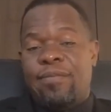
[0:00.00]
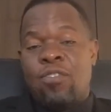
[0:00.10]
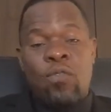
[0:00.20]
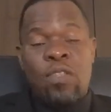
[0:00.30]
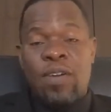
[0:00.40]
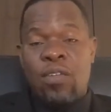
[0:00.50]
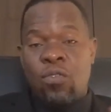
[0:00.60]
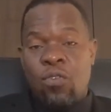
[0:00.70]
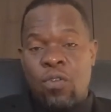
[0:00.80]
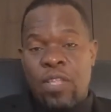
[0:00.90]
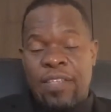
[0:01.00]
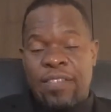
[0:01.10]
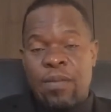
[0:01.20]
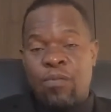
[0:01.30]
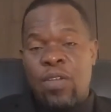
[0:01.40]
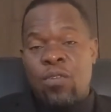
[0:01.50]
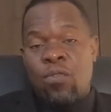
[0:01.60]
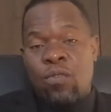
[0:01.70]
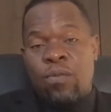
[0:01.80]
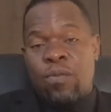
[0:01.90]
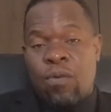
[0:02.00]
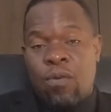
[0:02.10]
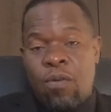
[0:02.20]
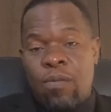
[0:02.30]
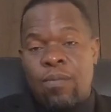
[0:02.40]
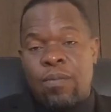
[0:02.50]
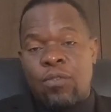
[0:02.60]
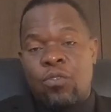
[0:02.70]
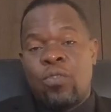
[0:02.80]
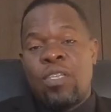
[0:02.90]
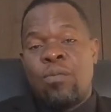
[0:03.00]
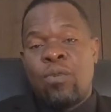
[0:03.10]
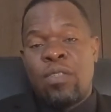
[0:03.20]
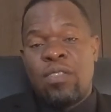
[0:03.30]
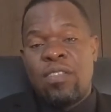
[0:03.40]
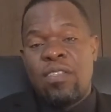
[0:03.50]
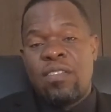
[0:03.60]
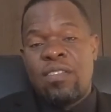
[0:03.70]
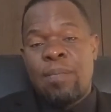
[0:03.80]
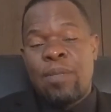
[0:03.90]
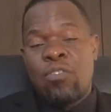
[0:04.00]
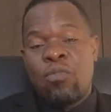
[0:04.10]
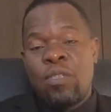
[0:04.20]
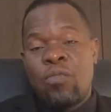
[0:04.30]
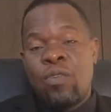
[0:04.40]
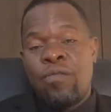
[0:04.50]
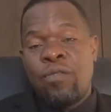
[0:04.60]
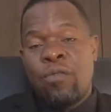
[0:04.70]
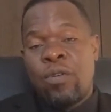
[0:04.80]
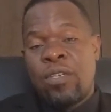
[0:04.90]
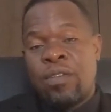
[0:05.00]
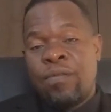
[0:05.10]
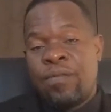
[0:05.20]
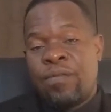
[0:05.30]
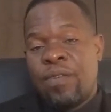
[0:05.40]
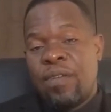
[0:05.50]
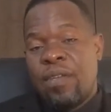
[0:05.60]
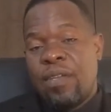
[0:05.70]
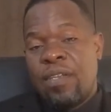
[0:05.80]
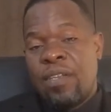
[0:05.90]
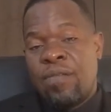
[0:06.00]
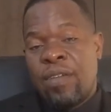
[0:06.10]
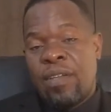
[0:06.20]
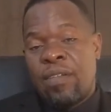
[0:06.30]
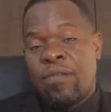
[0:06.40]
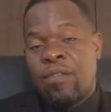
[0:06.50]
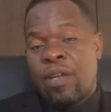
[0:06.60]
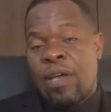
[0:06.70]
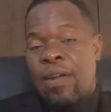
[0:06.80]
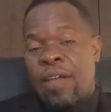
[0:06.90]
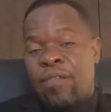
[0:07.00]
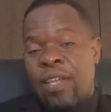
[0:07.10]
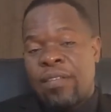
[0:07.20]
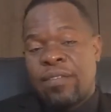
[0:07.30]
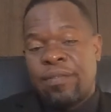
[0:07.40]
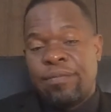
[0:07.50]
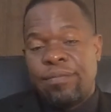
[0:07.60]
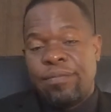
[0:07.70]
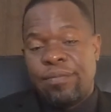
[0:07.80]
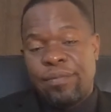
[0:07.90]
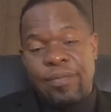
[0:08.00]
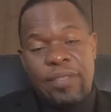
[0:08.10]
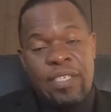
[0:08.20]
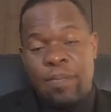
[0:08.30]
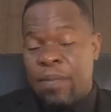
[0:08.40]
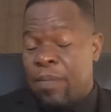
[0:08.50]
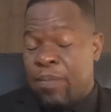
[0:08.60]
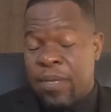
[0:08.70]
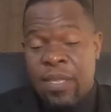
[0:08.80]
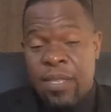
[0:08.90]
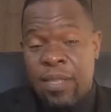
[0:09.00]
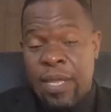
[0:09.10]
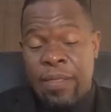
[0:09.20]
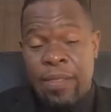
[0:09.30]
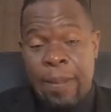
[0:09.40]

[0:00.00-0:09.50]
or whatever you call that step, where you show them what appears to be the way forward they've arrived at. It may be that,